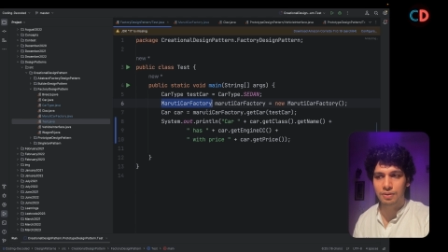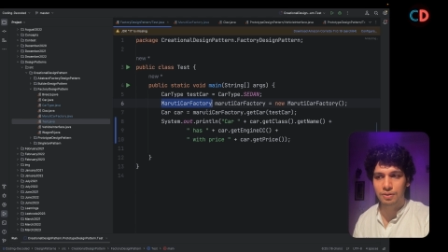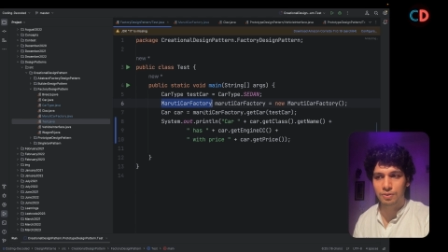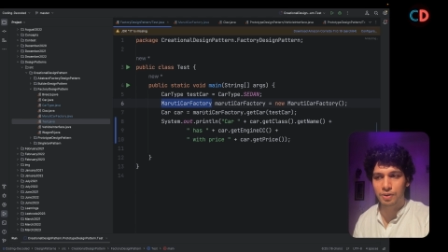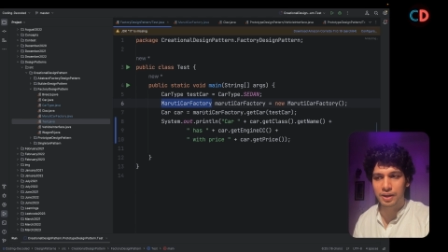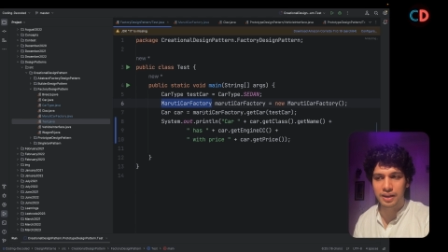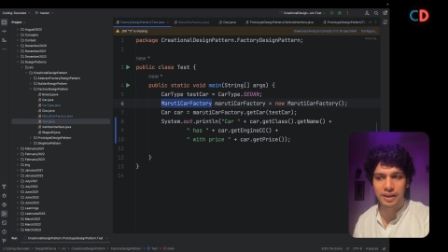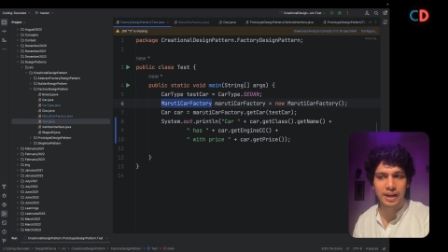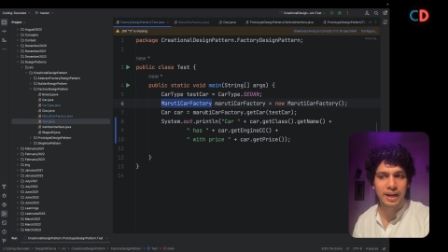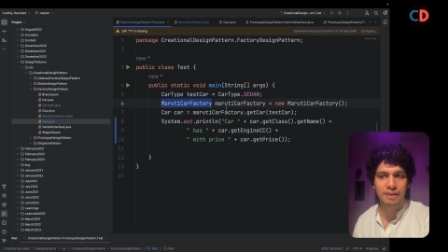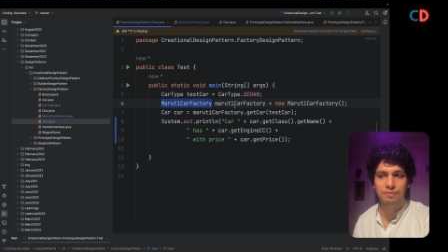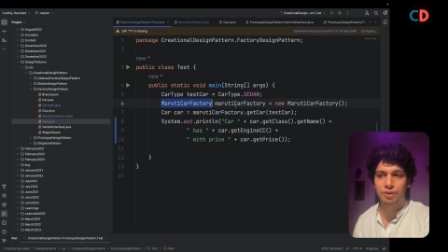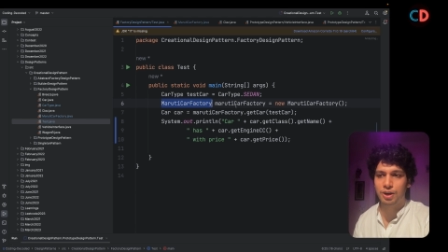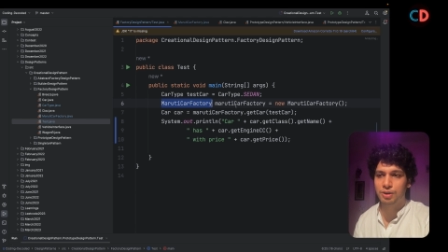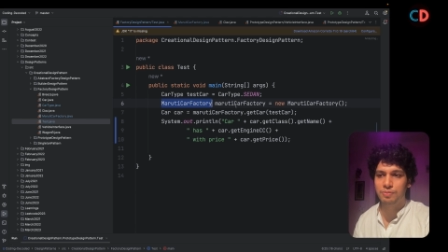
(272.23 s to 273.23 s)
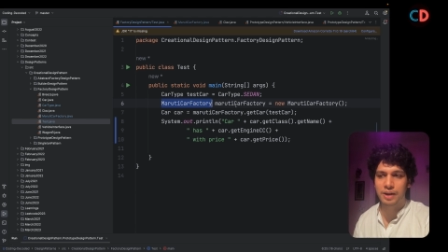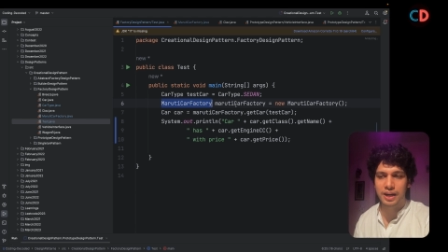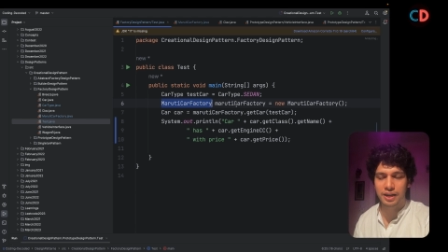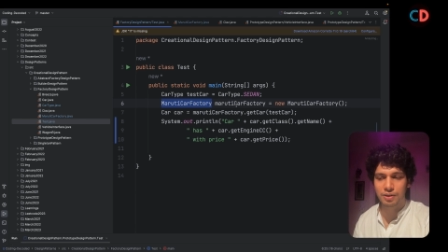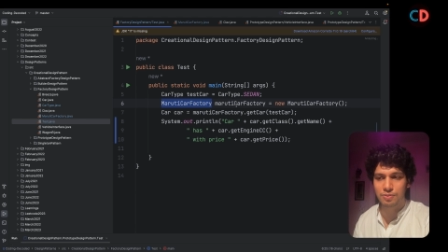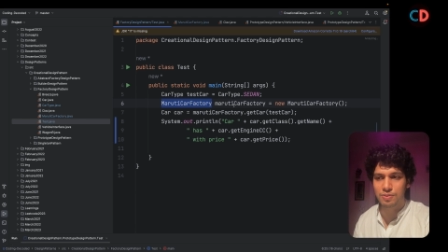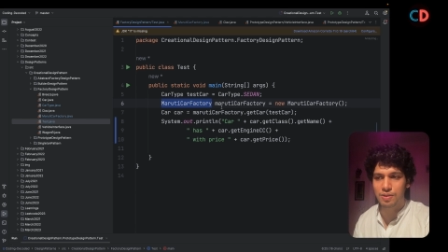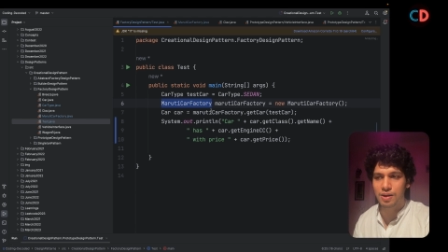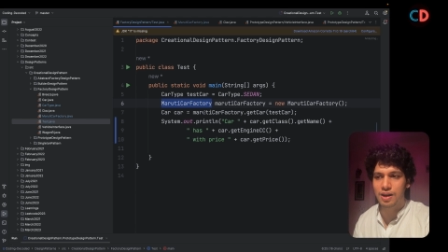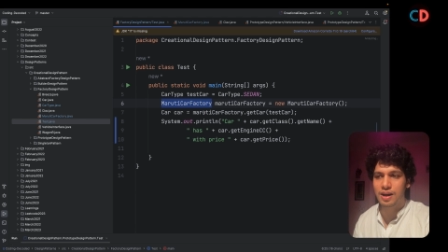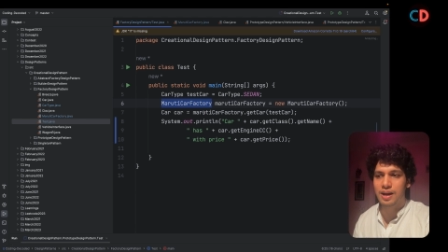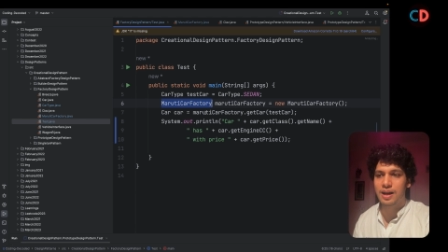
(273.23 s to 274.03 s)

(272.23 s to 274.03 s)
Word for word: Going ahead, what do I do?